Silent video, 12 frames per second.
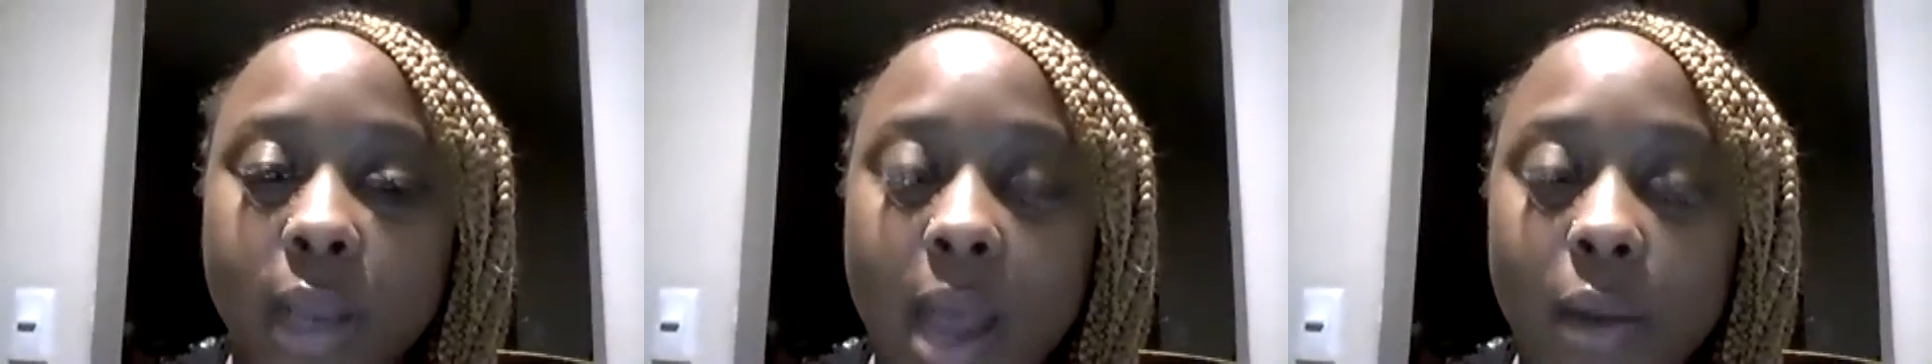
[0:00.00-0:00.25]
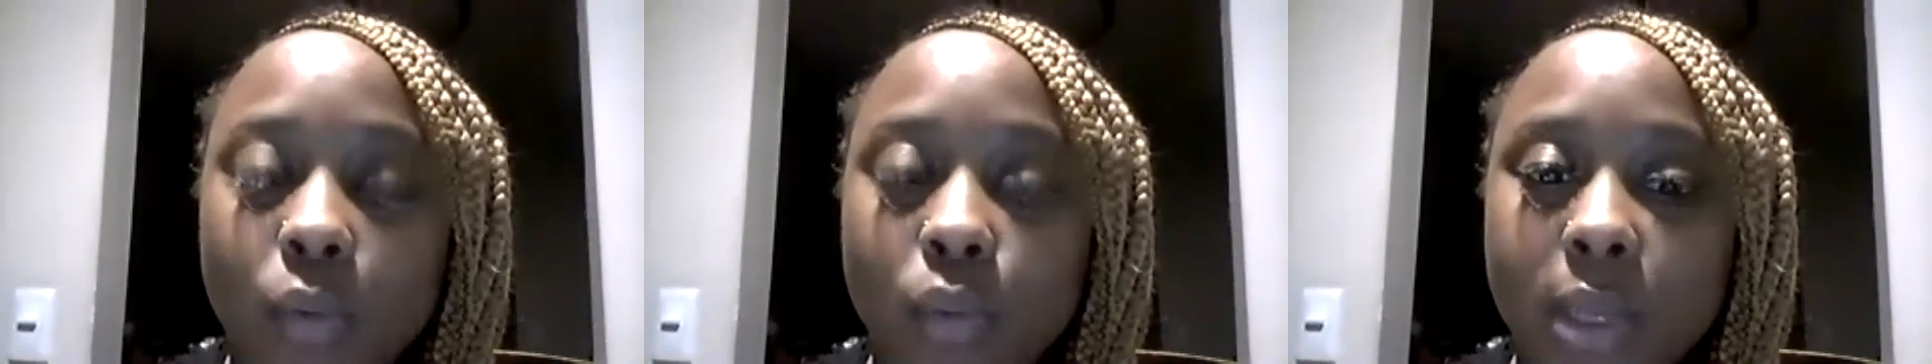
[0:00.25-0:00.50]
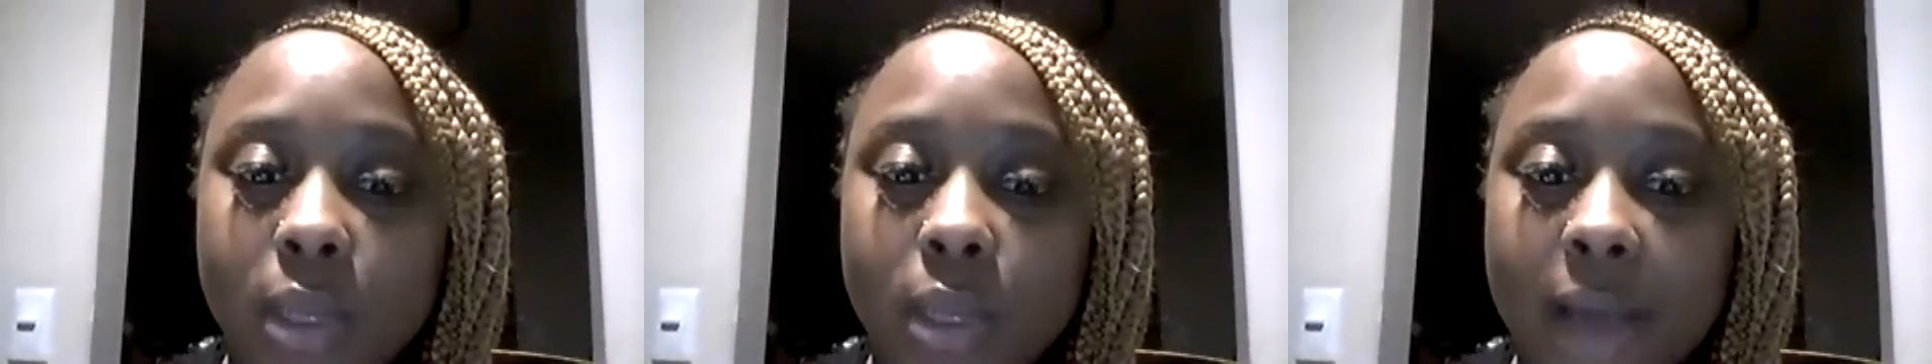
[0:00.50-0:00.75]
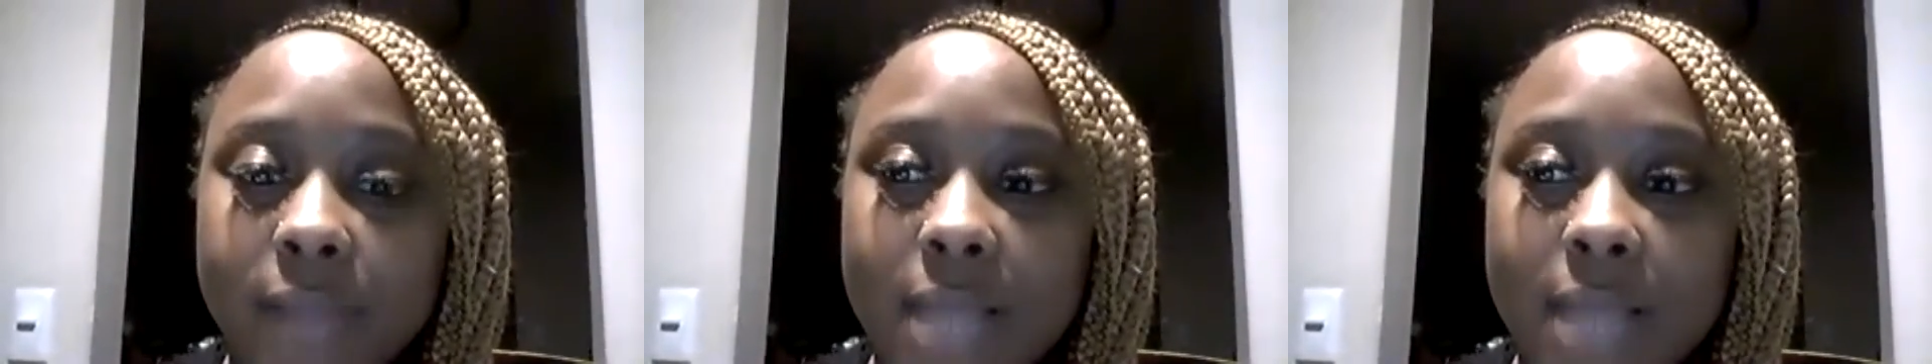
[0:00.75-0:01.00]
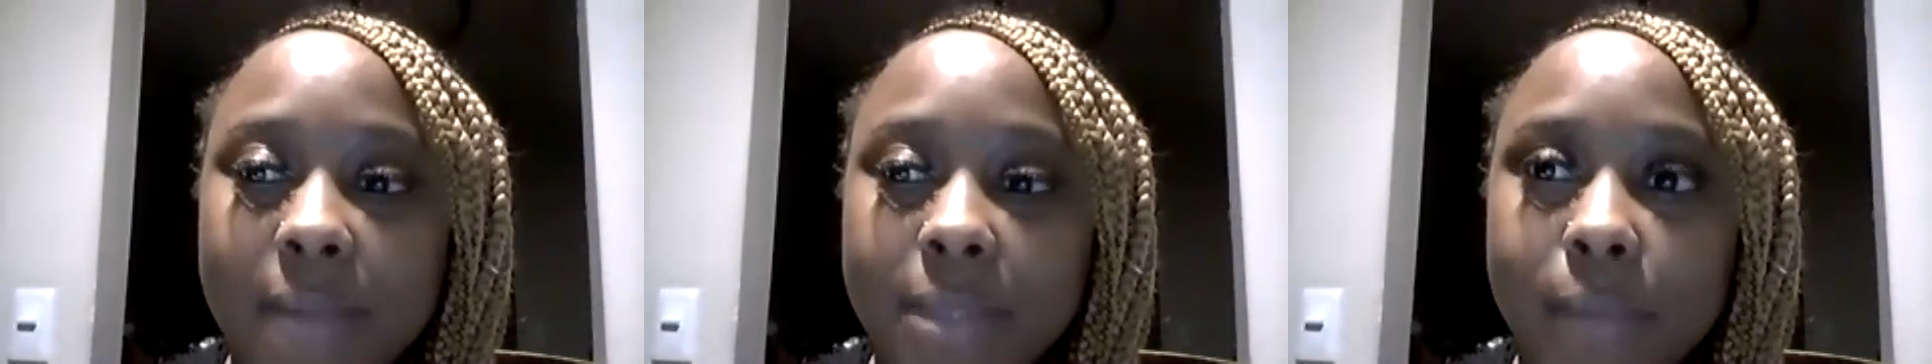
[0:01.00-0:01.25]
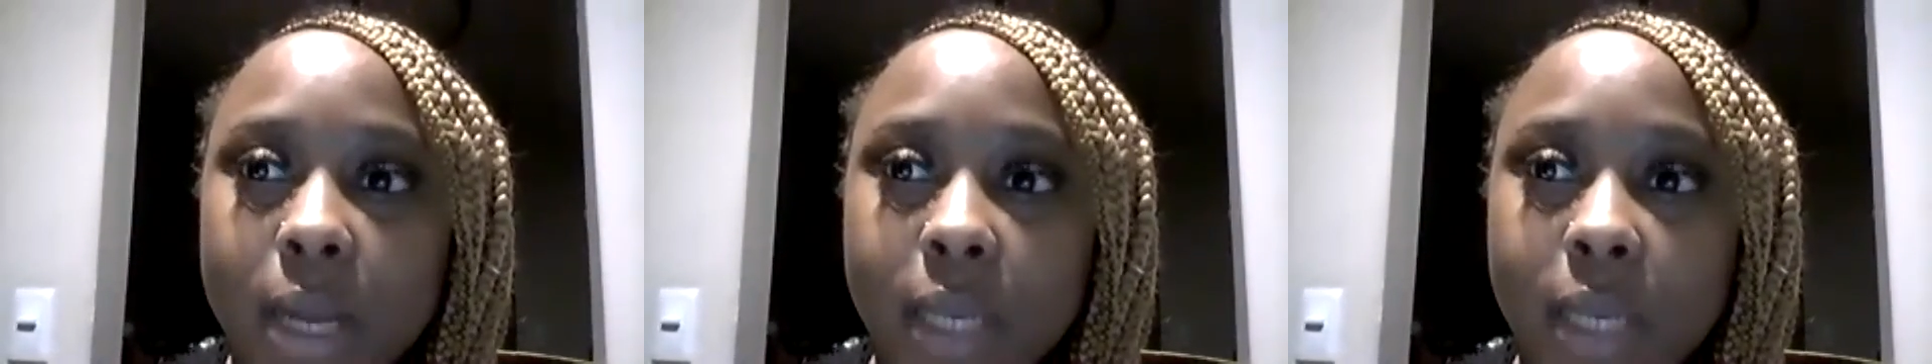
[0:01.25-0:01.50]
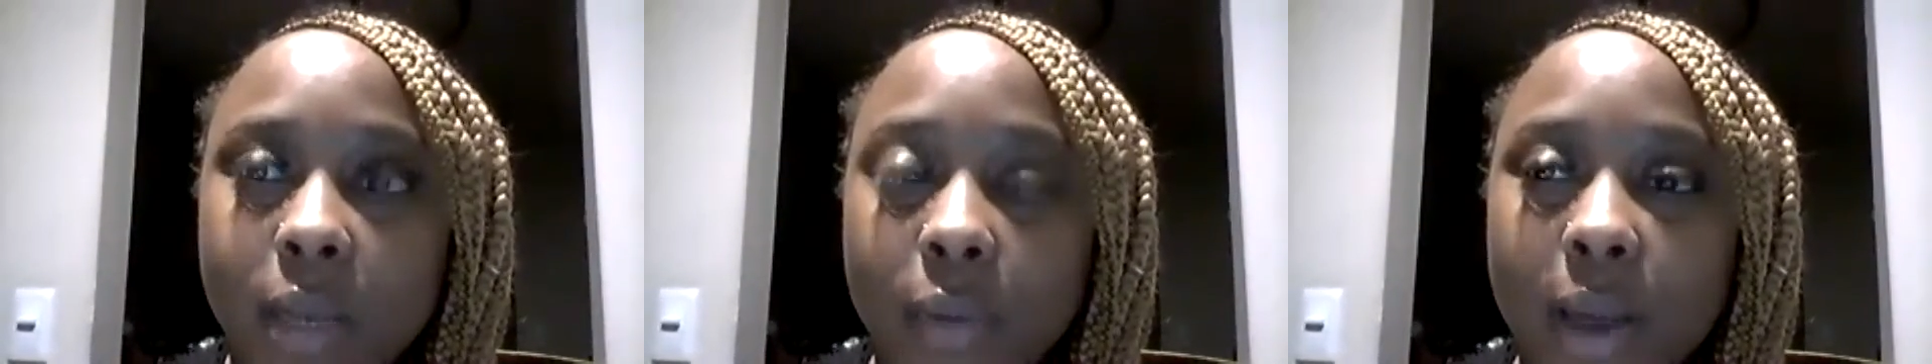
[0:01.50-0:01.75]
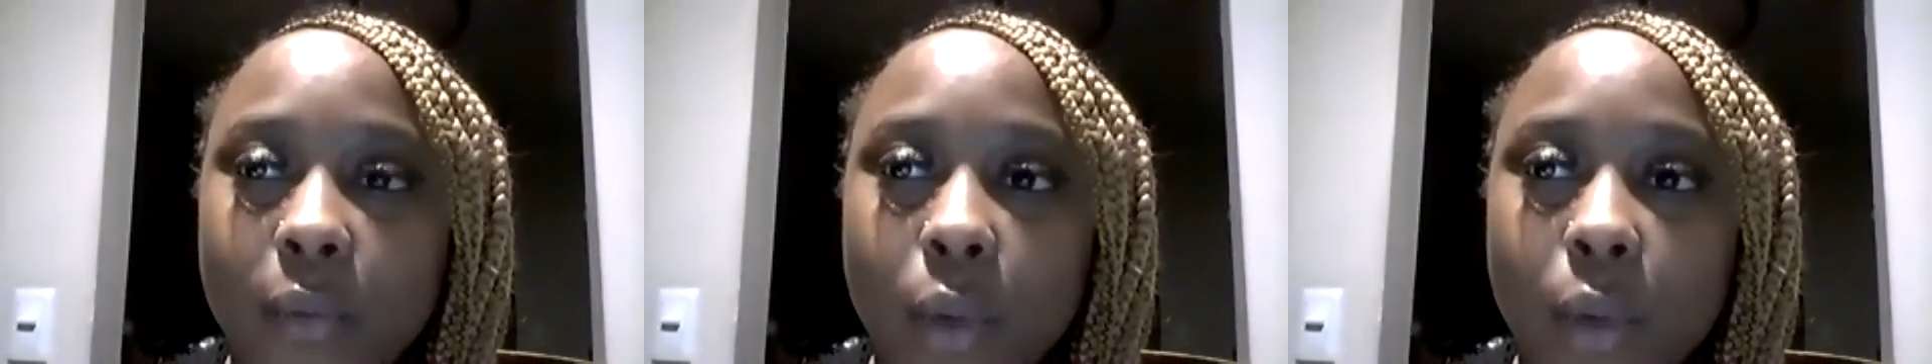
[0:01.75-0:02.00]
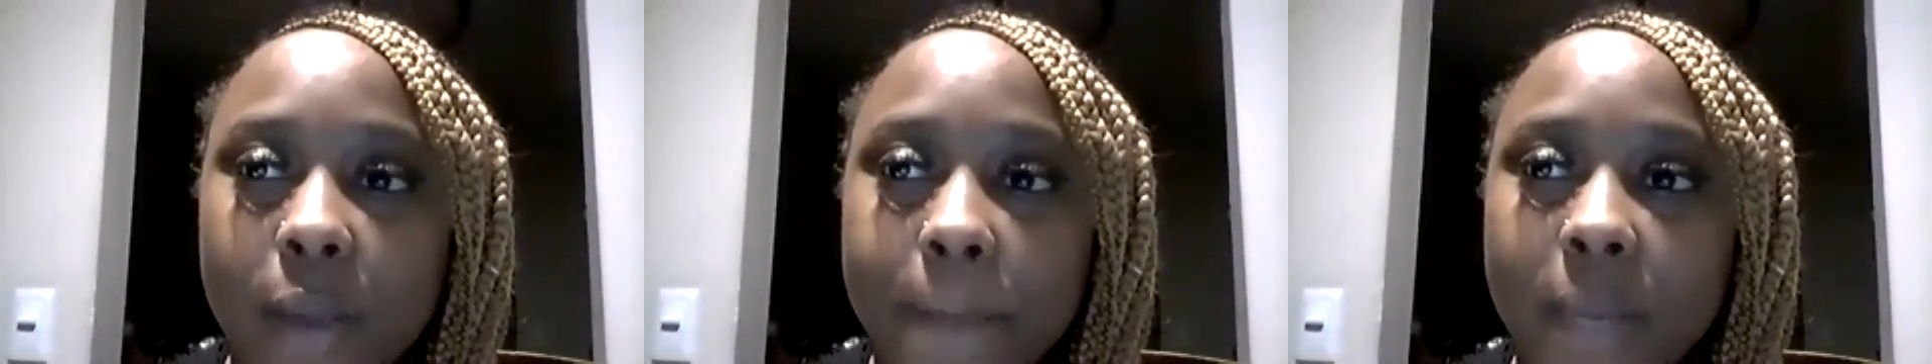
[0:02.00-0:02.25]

I don't really have time to market it the way I want.